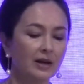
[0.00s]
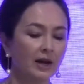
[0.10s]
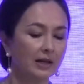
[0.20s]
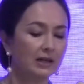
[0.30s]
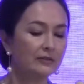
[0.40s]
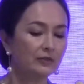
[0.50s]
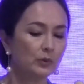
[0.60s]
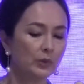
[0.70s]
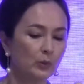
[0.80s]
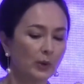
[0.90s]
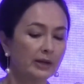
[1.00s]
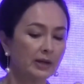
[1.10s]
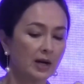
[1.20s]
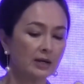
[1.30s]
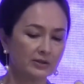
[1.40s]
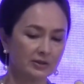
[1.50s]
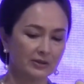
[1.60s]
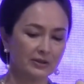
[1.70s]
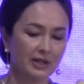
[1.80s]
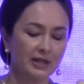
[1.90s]
I leave you with one ask
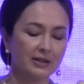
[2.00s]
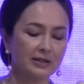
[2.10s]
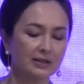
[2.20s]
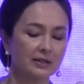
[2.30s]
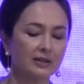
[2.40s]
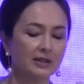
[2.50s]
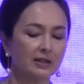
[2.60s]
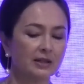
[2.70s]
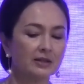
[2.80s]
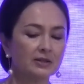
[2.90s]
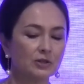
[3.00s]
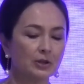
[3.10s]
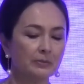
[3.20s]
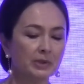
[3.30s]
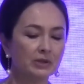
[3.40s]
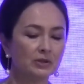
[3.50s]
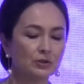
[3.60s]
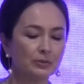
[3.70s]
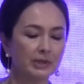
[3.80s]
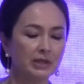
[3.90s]
today. Let us commit
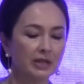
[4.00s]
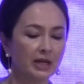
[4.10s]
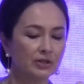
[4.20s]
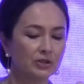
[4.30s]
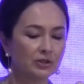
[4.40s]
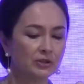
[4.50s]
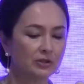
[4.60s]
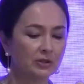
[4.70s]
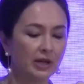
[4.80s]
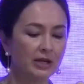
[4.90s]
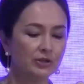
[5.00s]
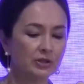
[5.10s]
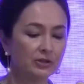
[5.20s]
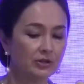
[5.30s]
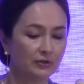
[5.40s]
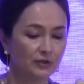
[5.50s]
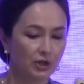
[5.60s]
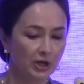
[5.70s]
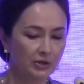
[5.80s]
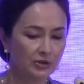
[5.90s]
to being agents of
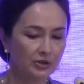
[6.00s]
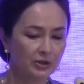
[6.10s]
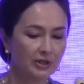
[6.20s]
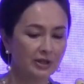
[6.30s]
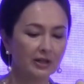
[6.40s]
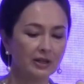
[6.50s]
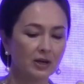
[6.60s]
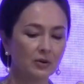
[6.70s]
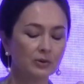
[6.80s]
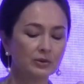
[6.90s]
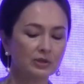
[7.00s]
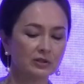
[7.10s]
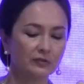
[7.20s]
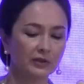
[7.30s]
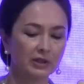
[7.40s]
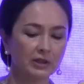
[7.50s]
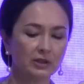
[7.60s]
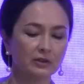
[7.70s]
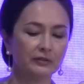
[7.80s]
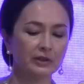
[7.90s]
change in our own sphere
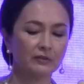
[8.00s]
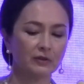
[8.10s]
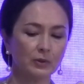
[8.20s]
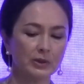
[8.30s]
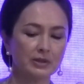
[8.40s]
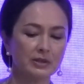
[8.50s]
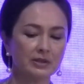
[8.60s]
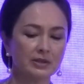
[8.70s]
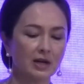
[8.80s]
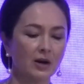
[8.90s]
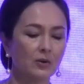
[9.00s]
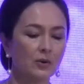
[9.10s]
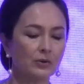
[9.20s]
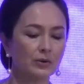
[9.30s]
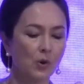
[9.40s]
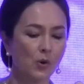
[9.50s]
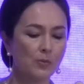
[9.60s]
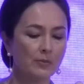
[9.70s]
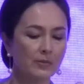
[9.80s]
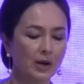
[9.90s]
of influence, our own
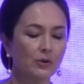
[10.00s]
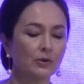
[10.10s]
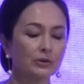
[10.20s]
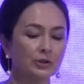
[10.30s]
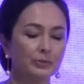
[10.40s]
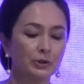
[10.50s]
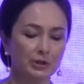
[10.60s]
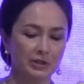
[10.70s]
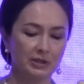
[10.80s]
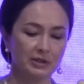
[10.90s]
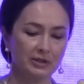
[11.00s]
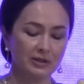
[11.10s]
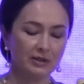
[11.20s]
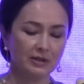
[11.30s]
home, our own communities.